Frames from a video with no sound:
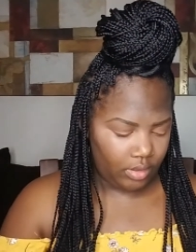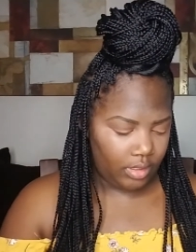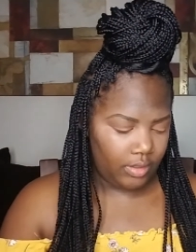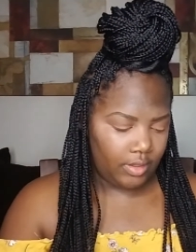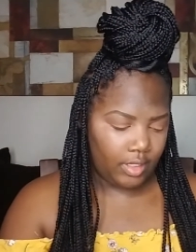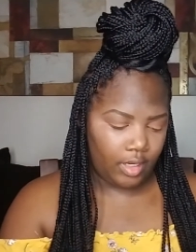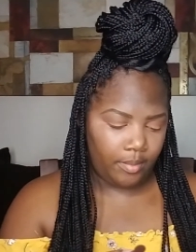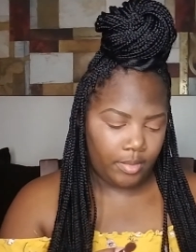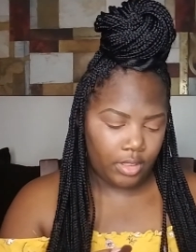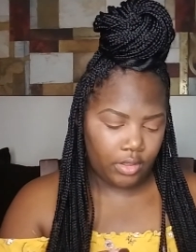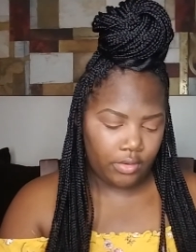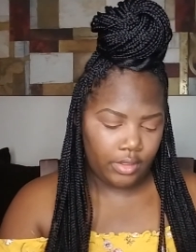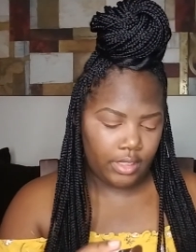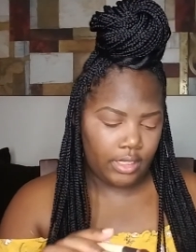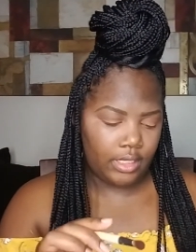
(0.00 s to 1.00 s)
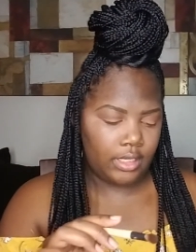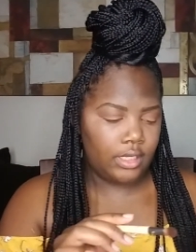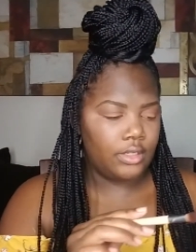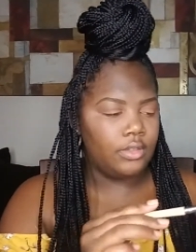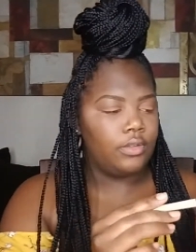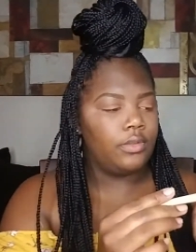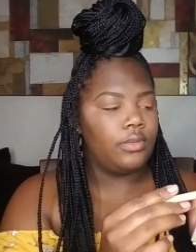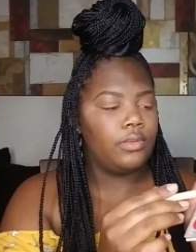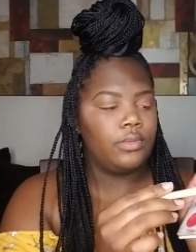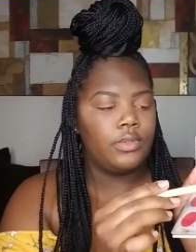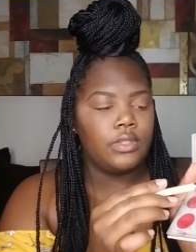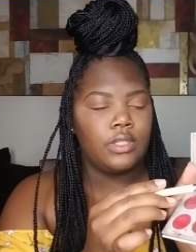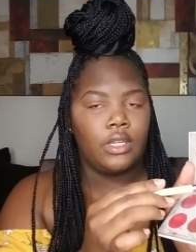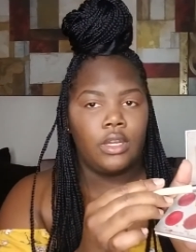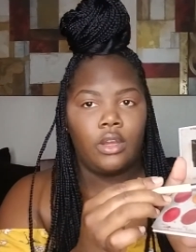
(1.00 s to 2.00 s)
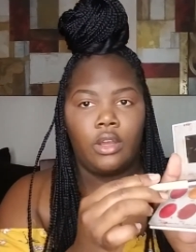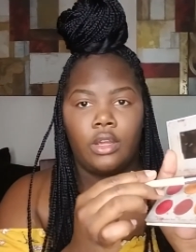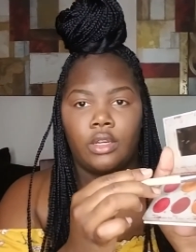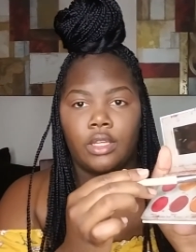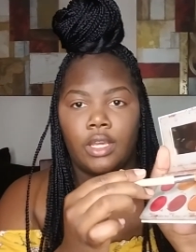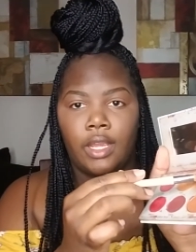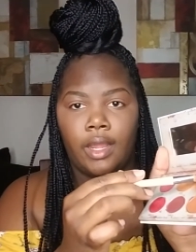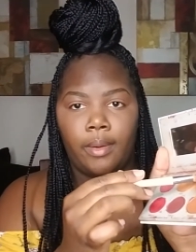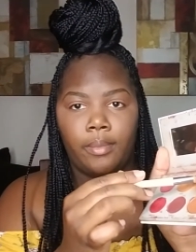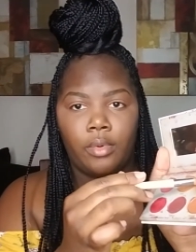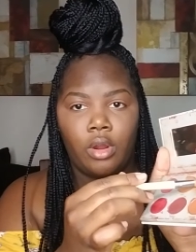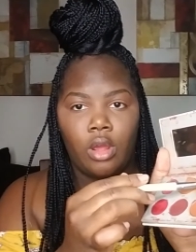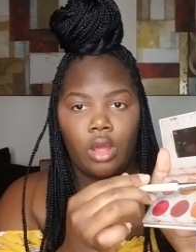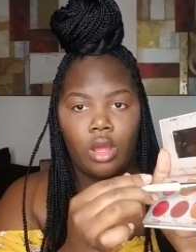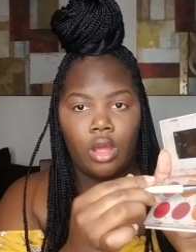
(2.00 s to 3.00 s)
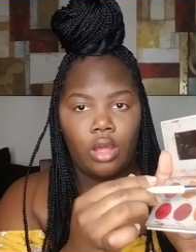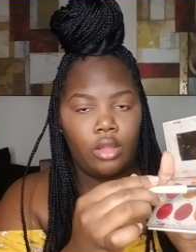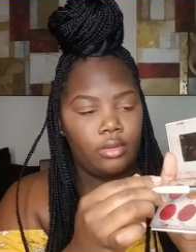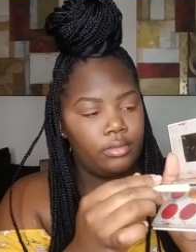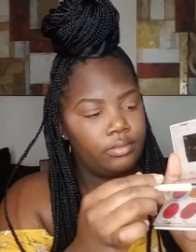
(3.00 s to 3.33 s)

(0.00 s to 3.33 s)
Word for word: And then I'm gonna go ahead and use the on camera,